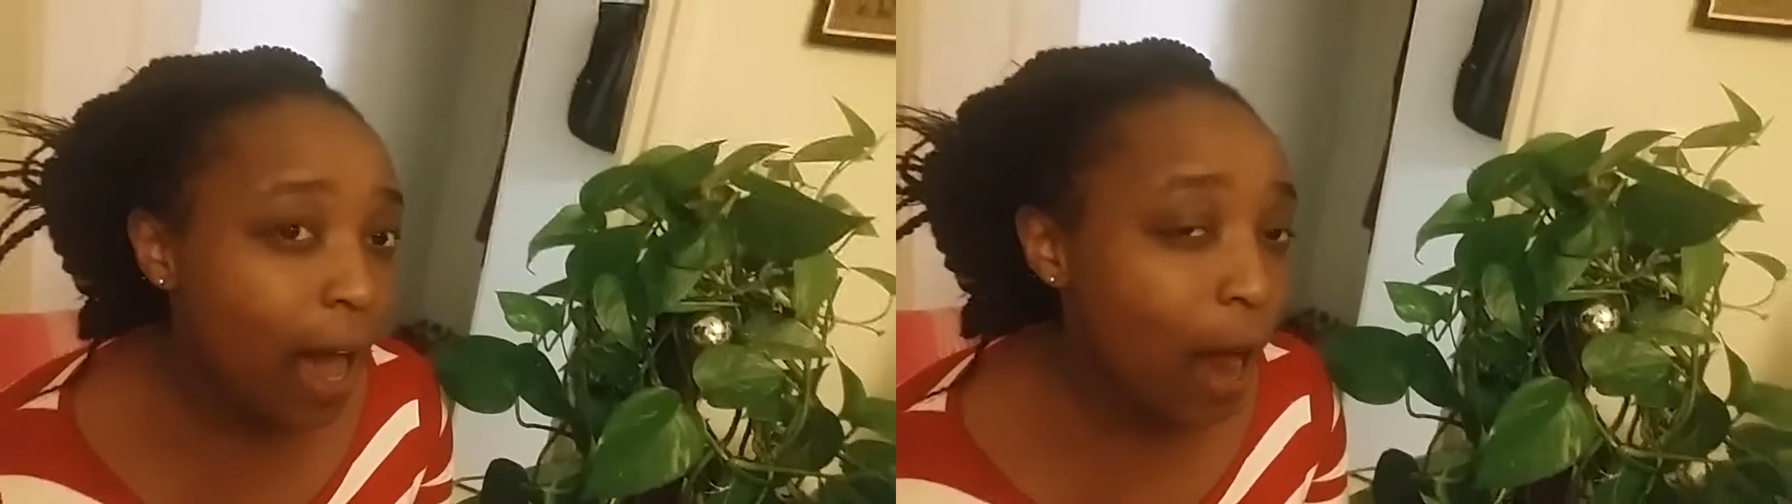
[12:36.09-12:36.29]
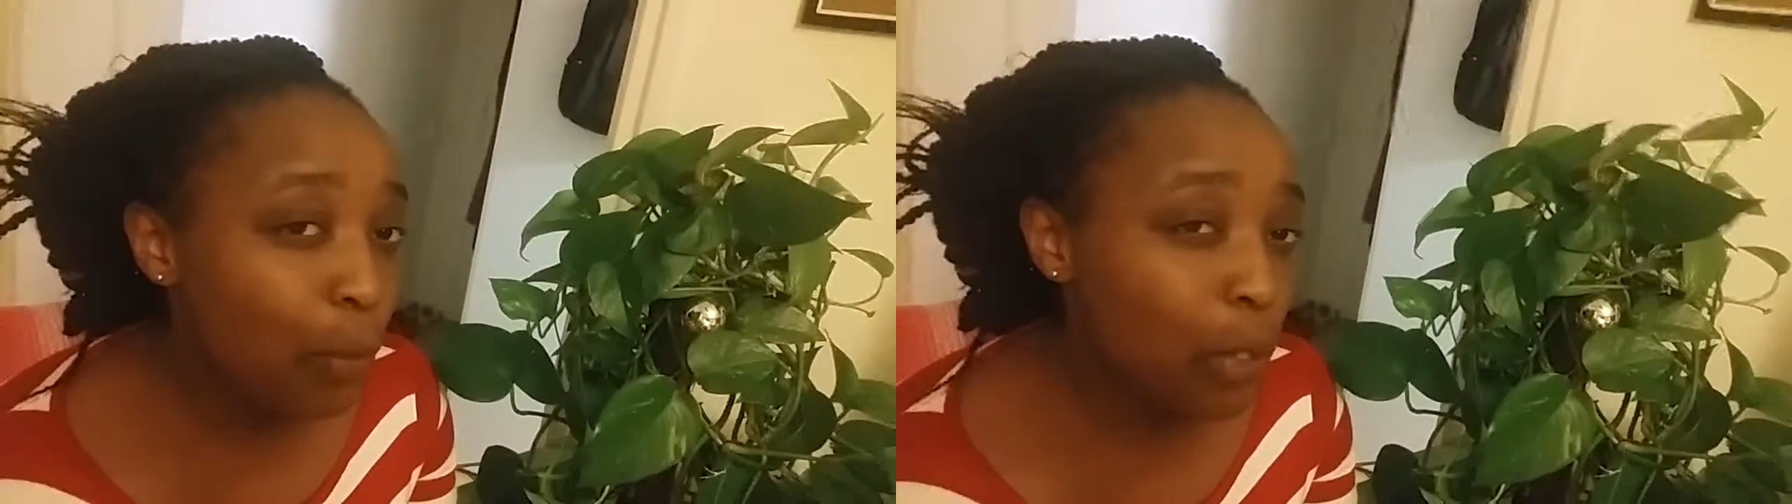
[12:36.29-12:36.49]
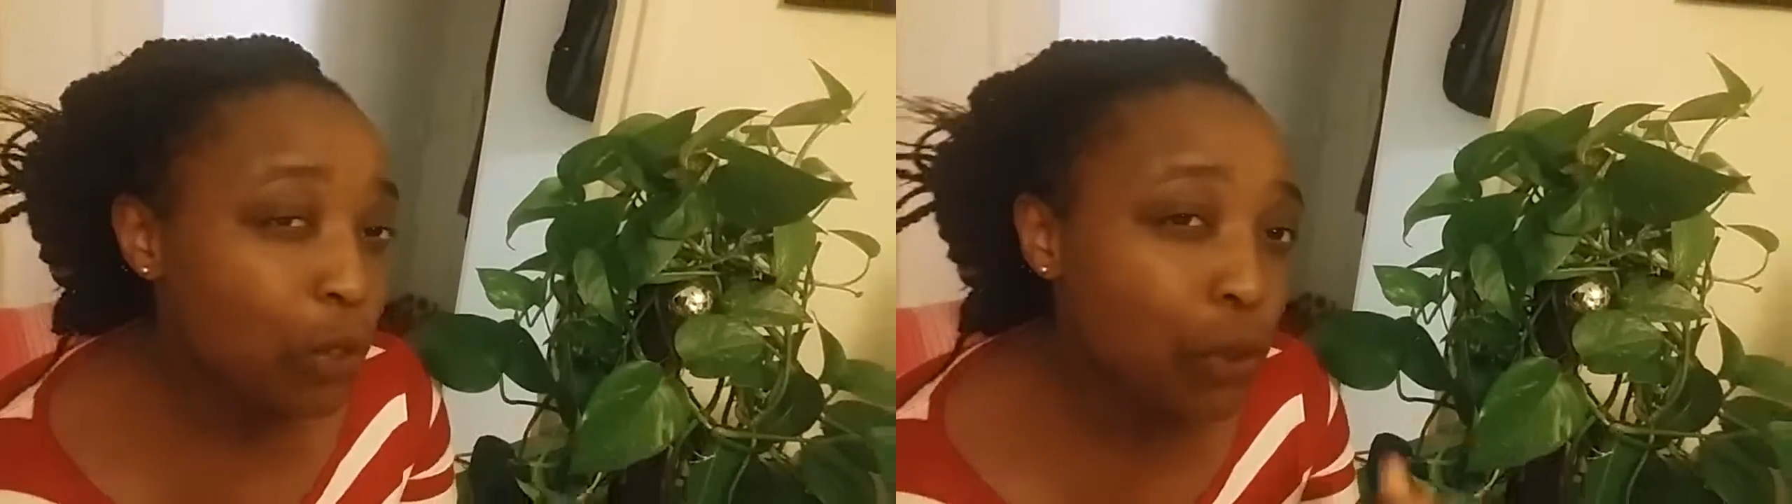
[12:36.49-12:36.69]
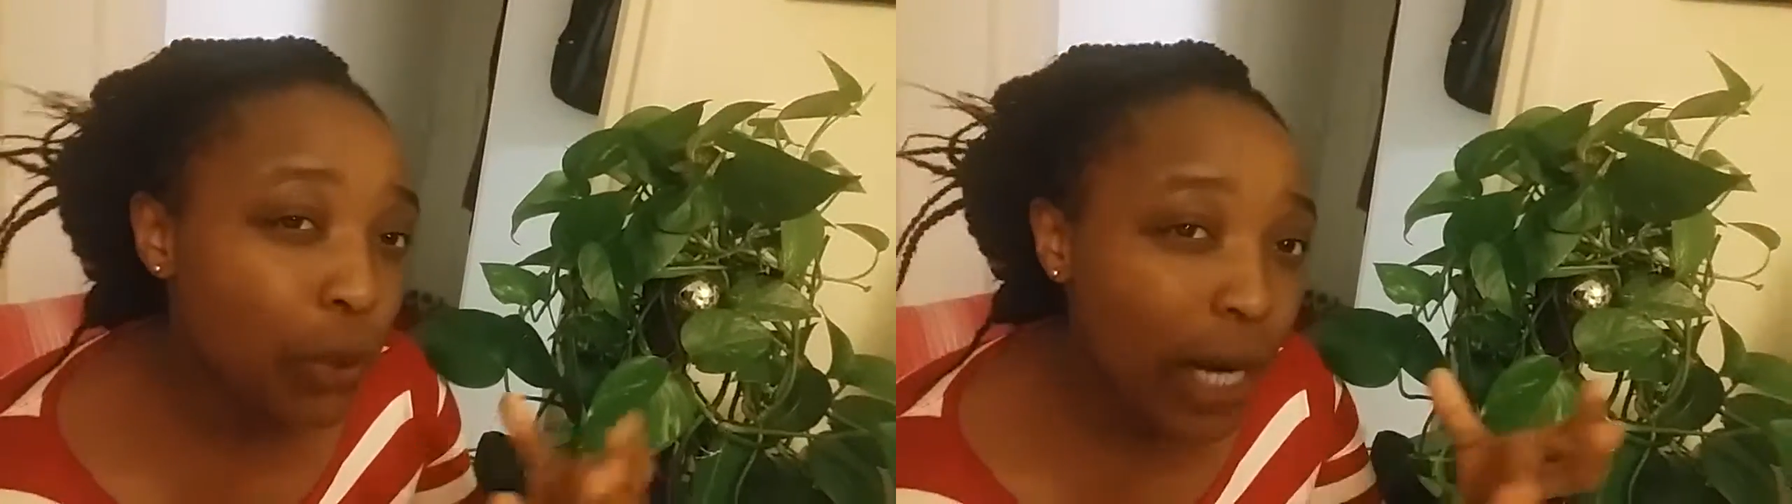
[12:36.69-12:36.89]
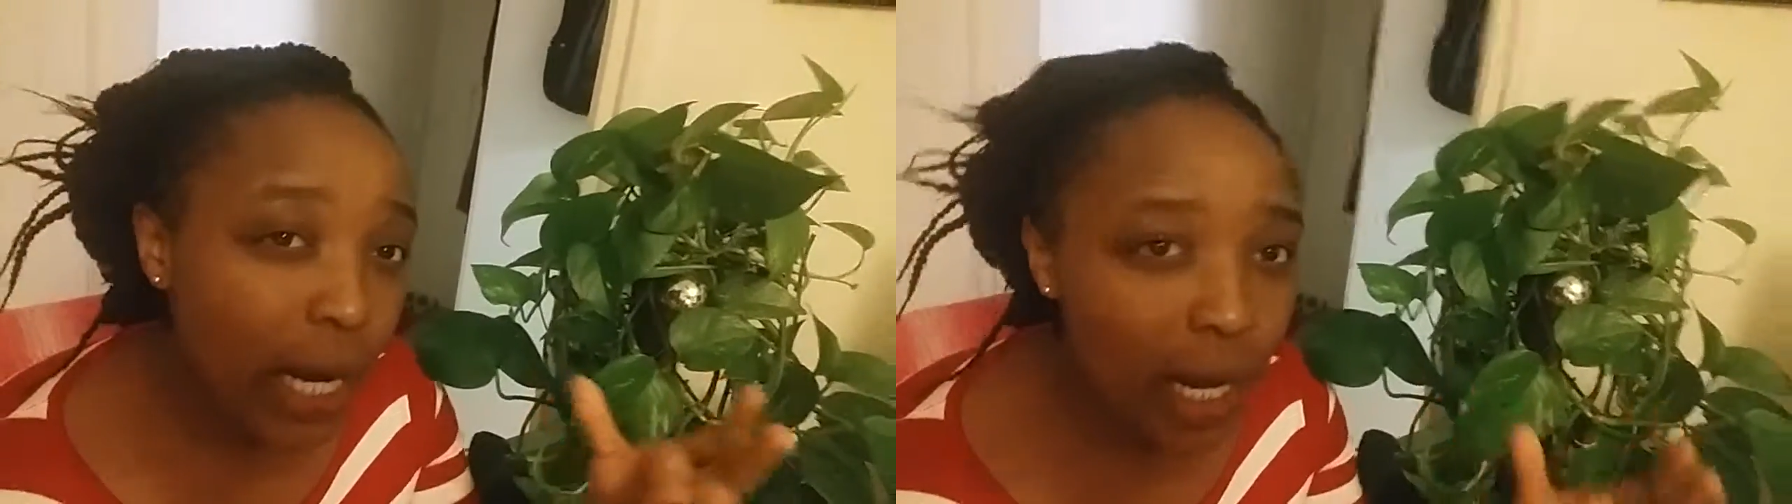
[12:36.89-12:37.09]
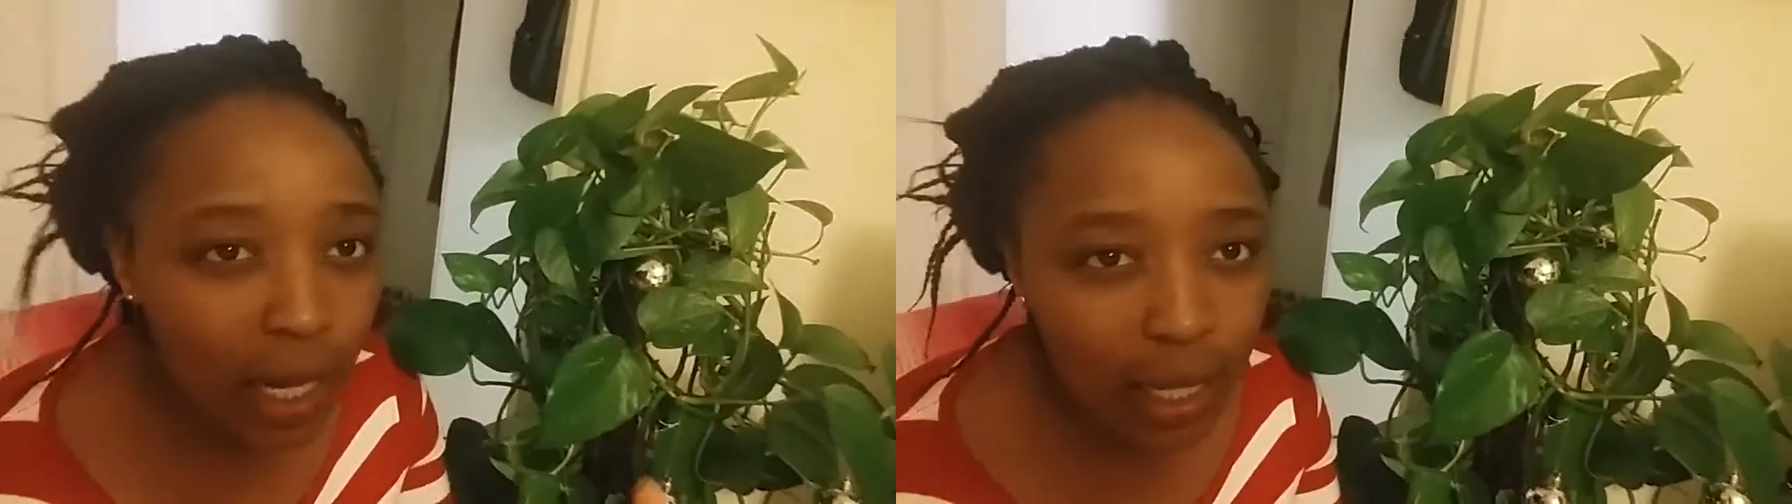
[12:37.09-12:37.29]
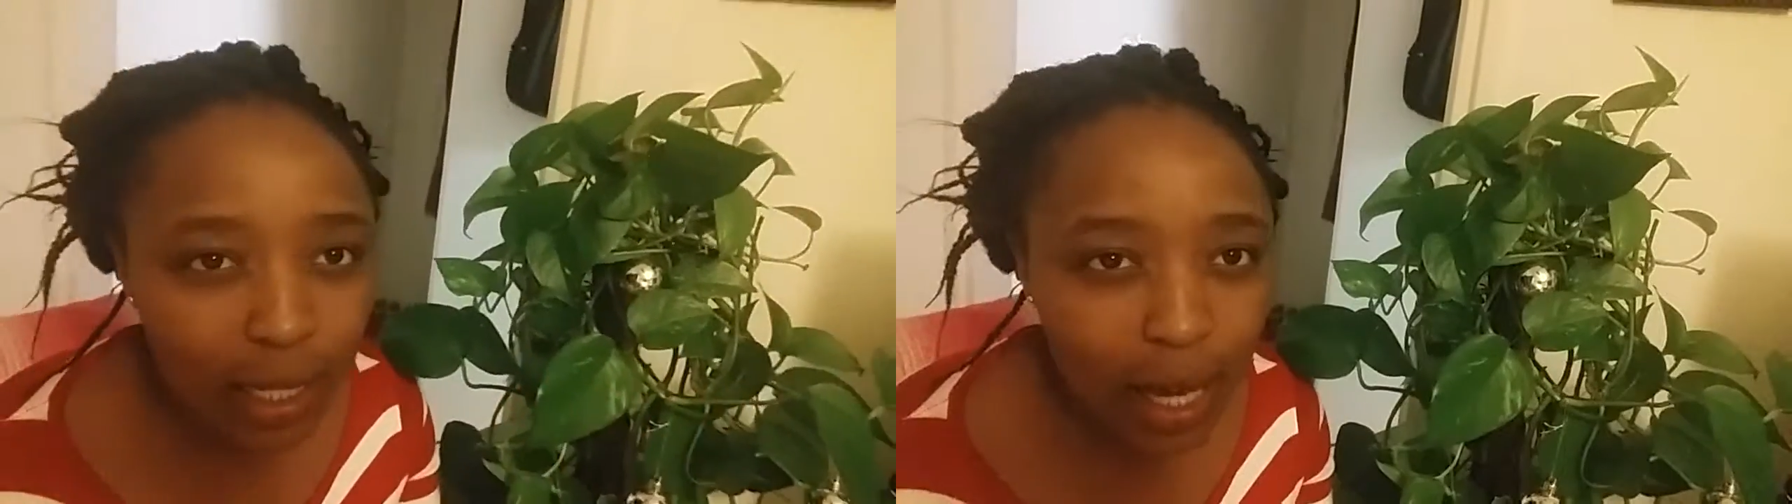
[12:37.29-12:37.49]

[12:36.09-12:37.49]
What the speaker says: I wish you health,